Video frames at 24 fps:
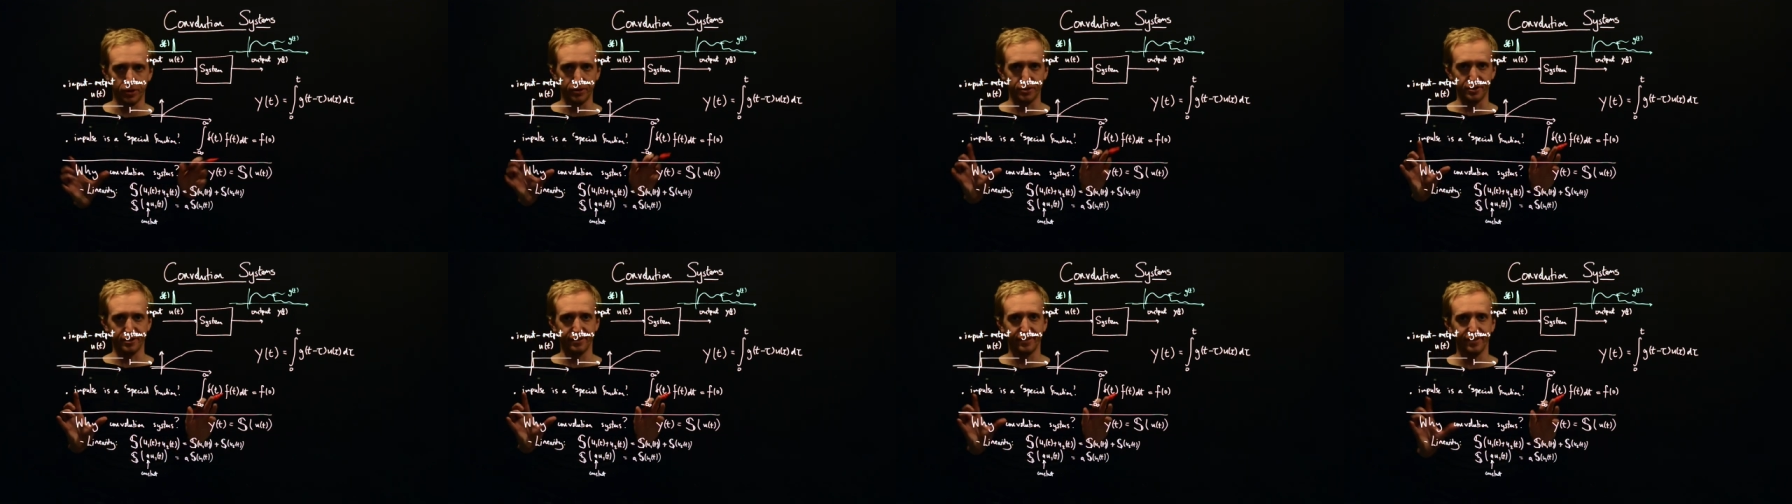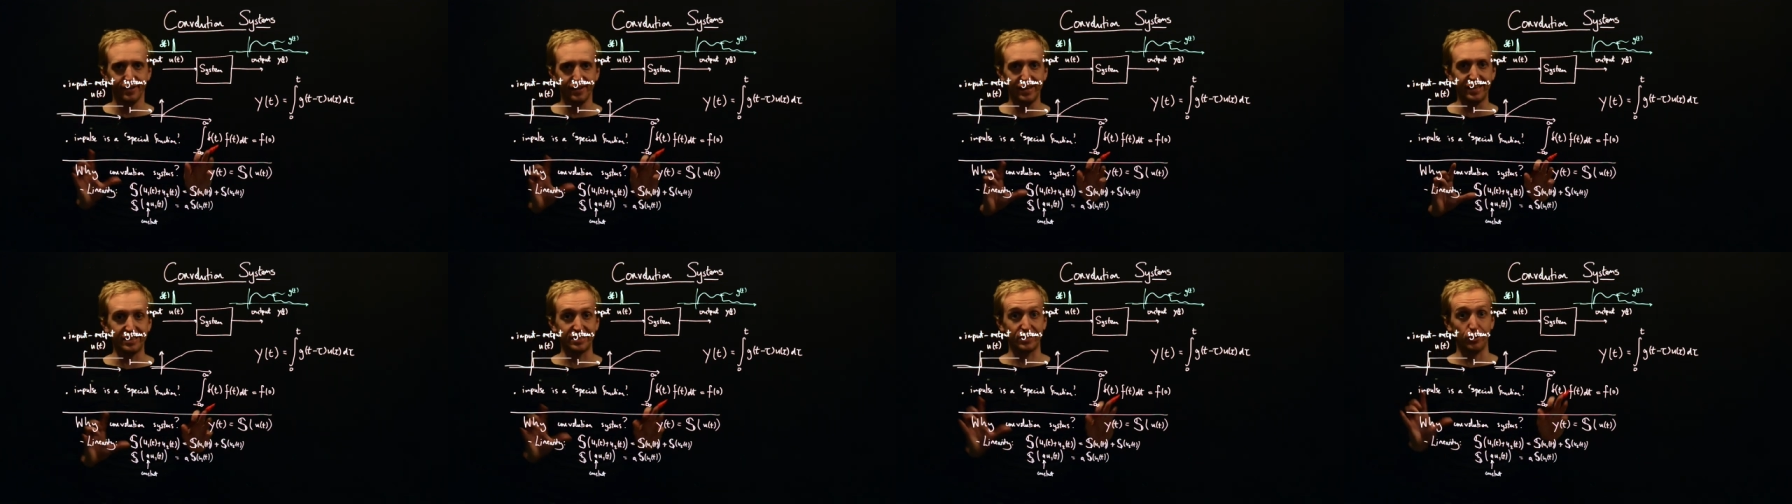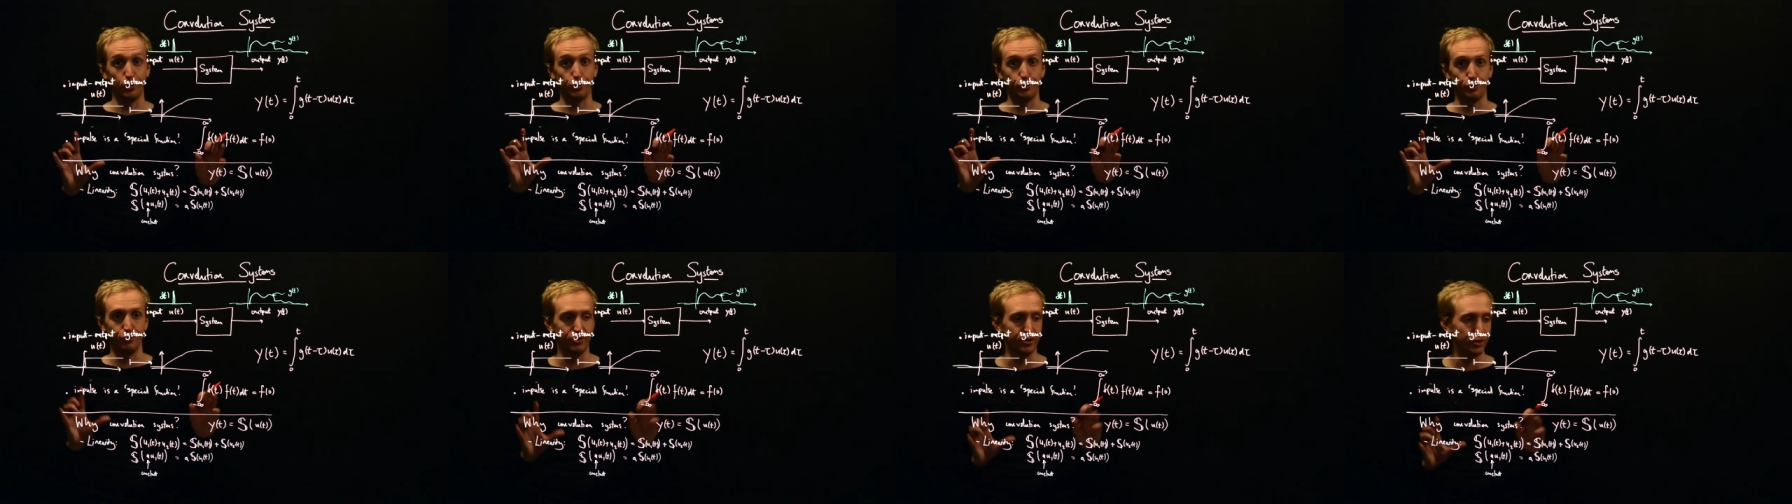one's are less
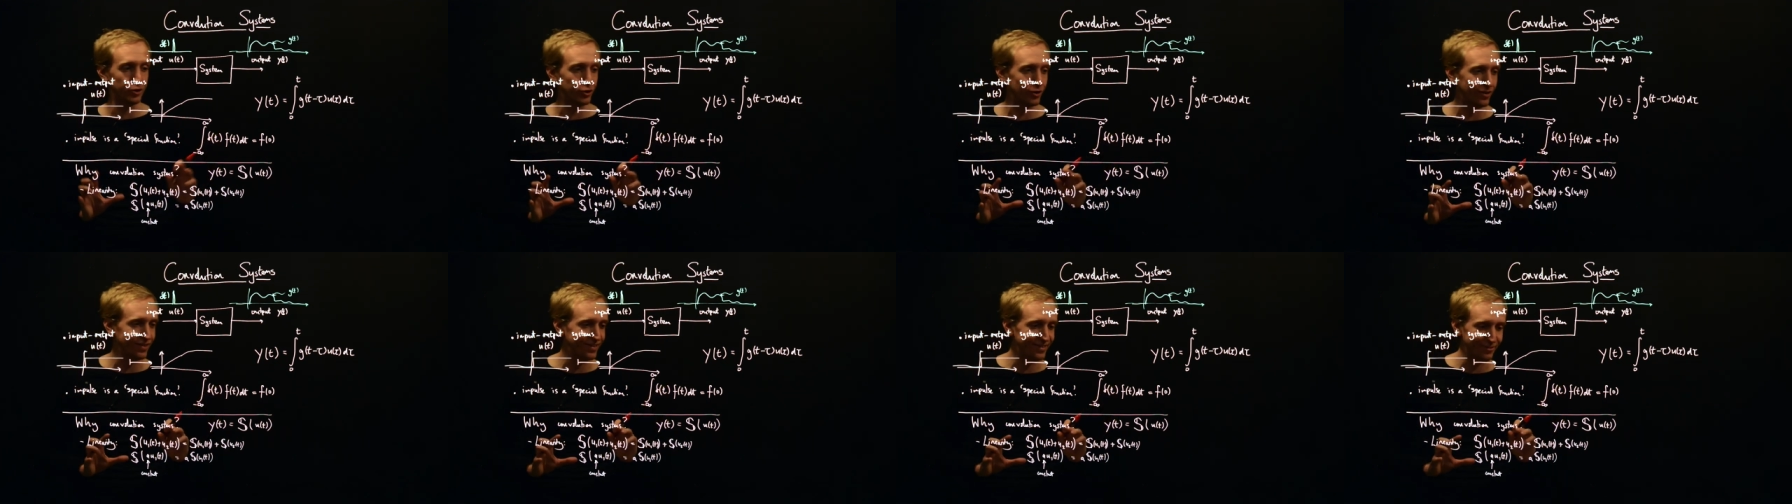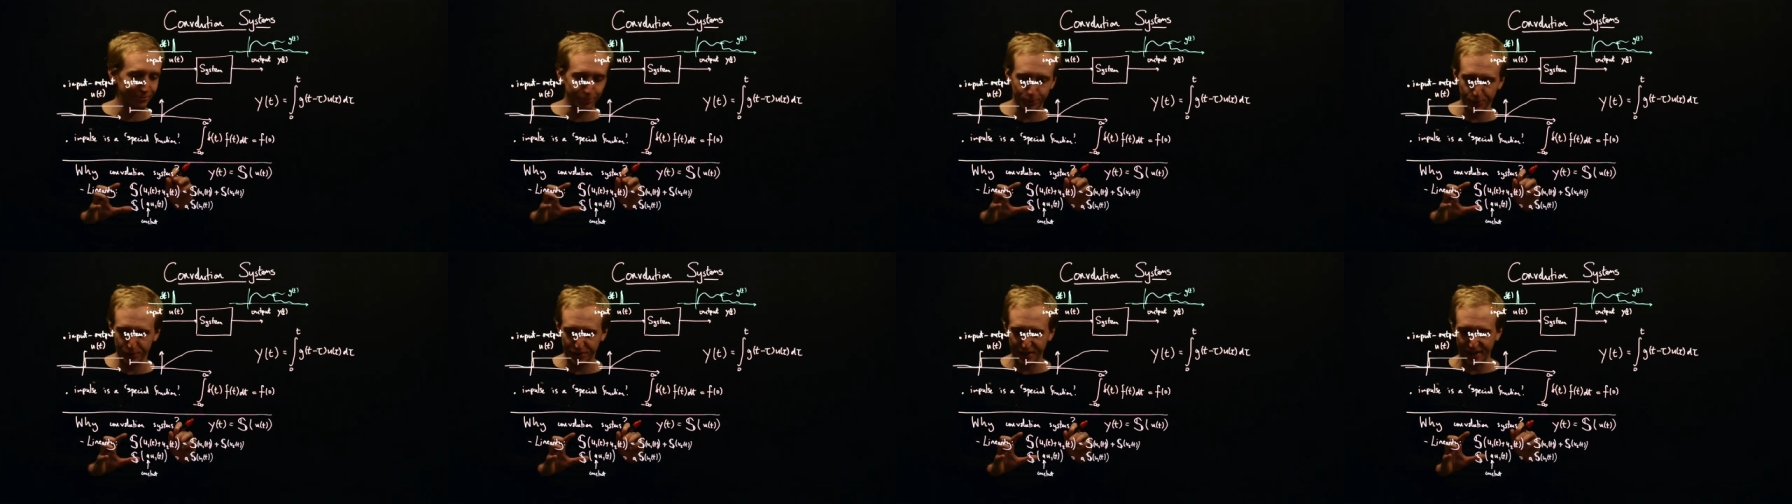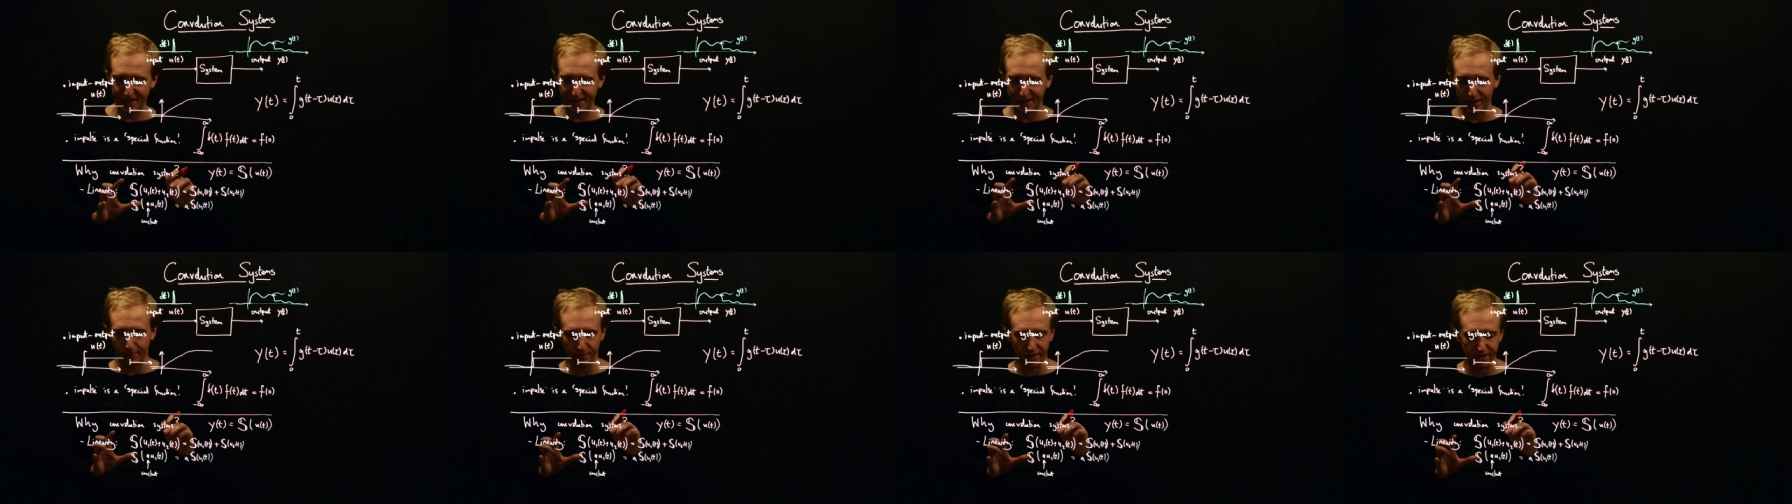controversial and will
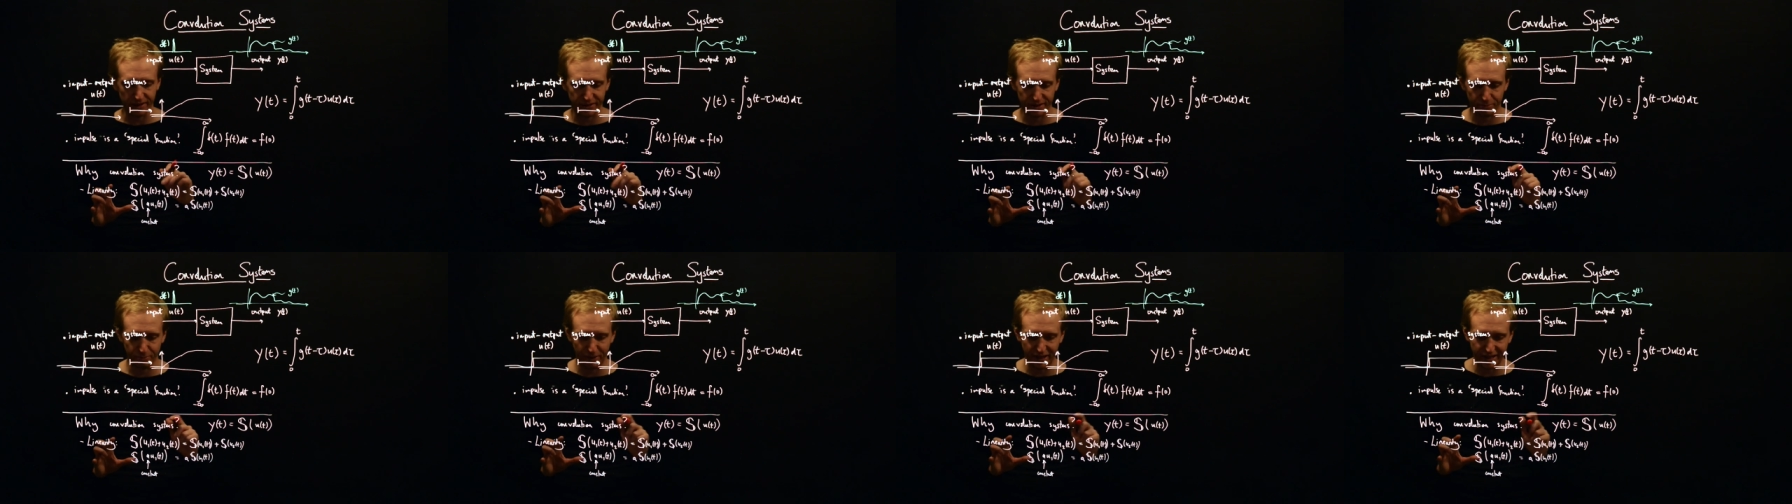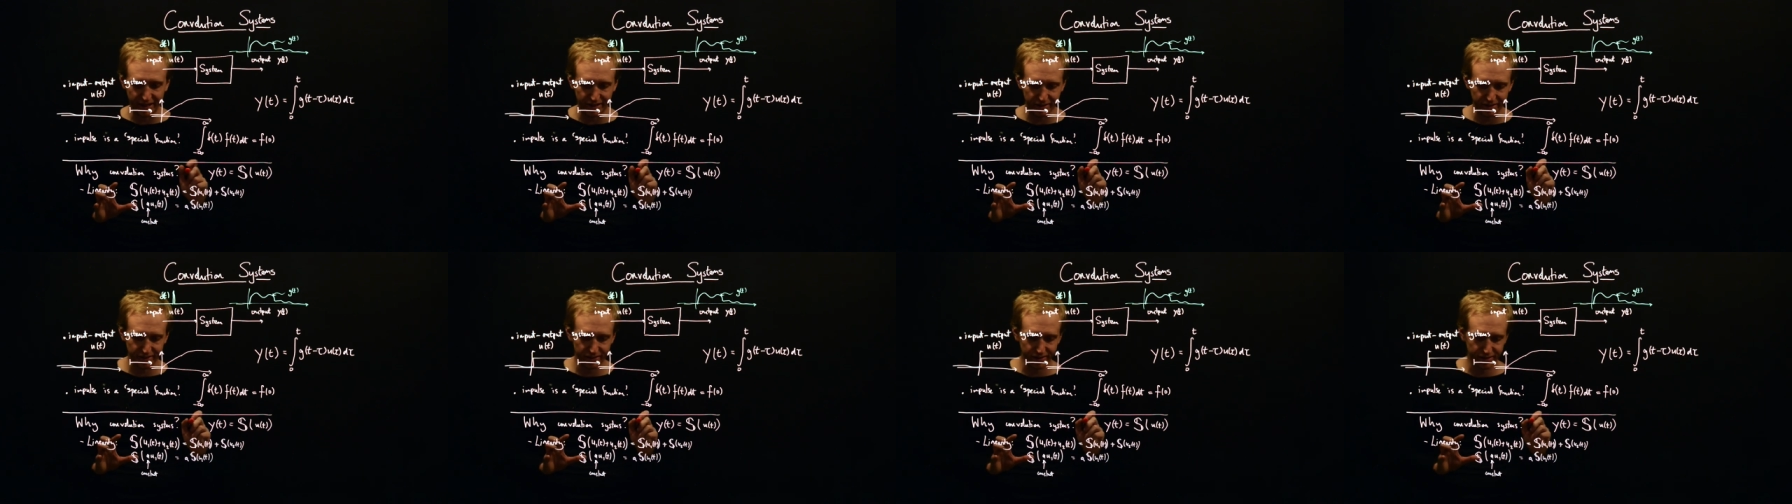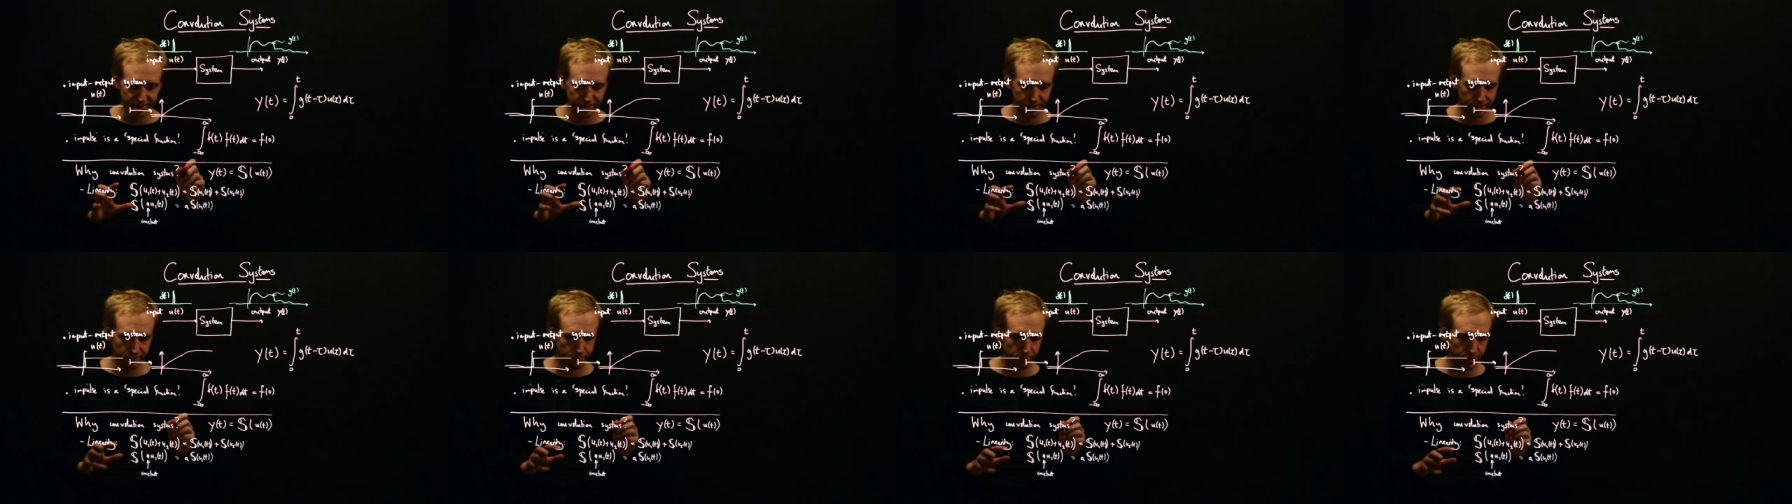take up less space.
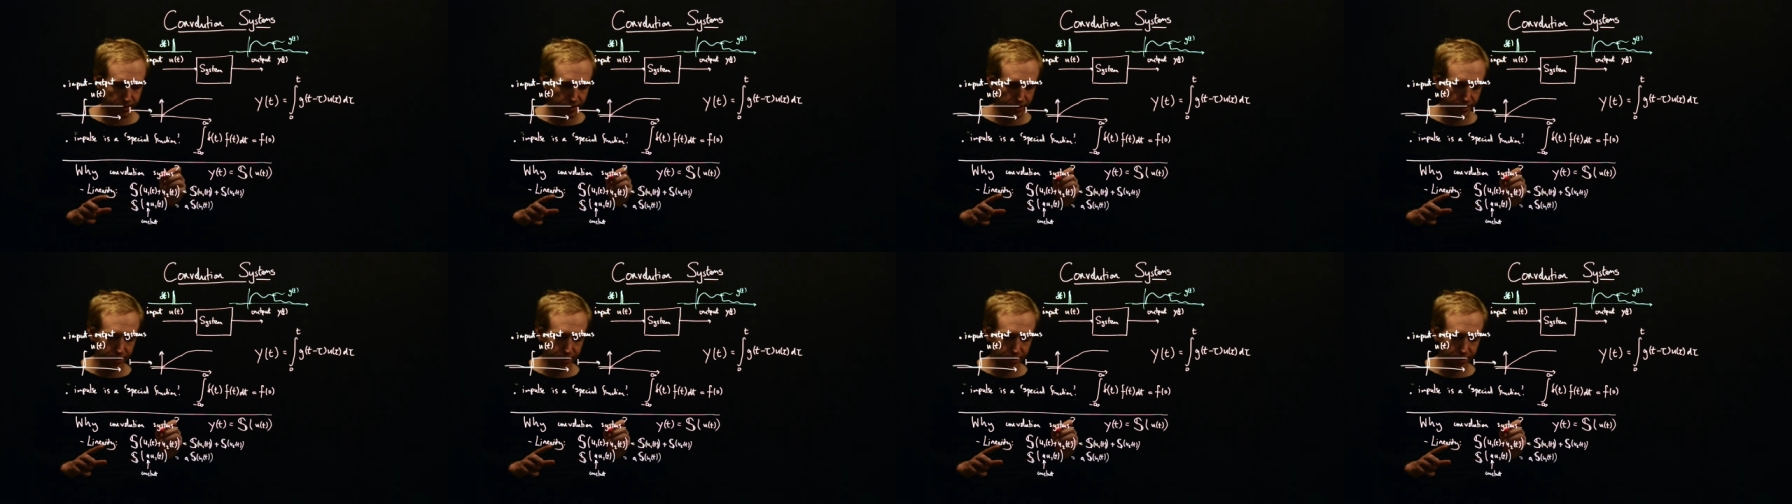So